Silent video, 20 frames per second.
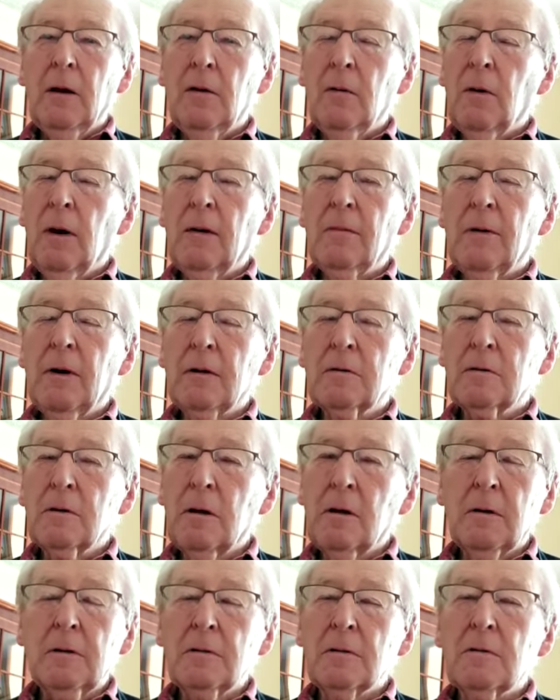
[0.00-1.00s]
whoever
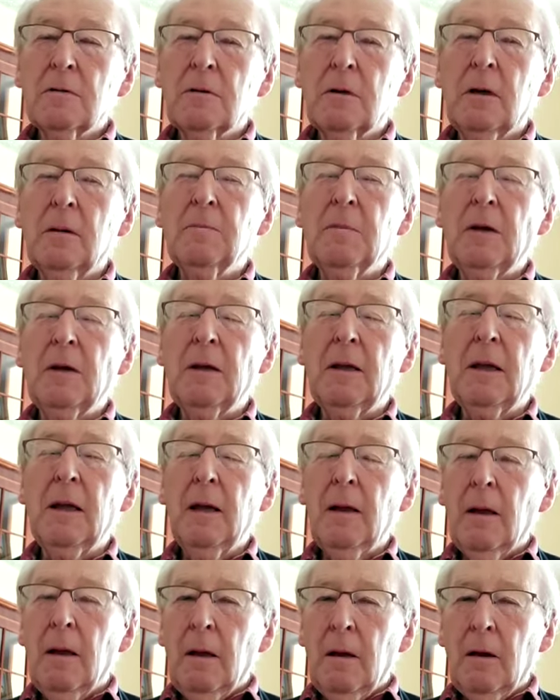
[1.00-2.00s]
turns to
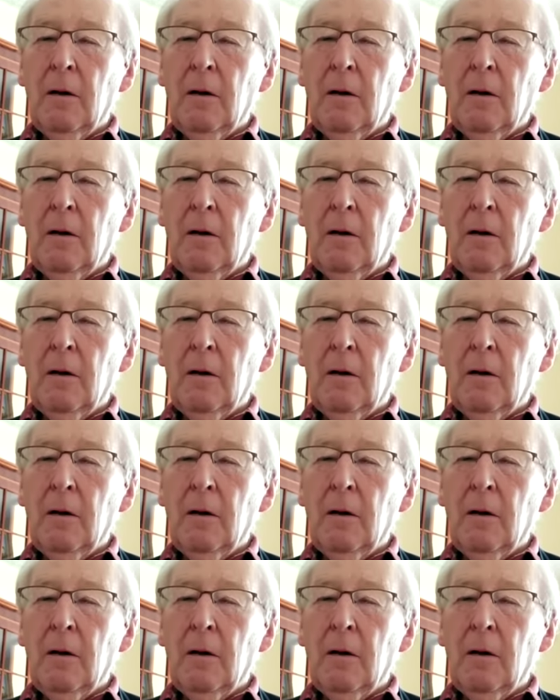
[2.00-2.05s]
me,